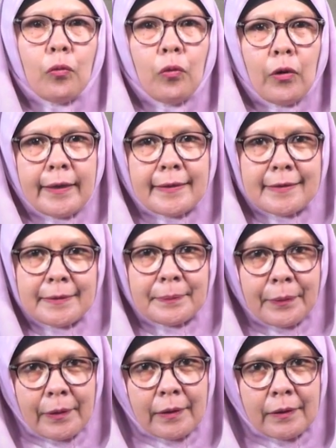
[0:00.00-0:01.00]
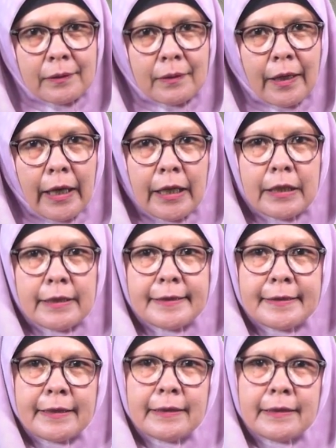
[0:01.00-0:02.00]
For example, in a
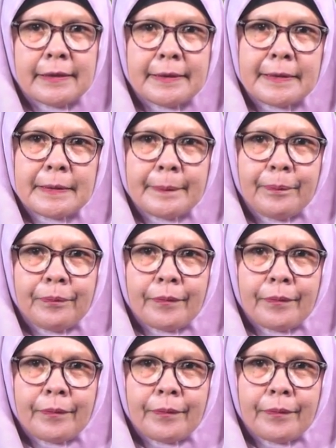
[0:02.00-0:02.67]
sentence,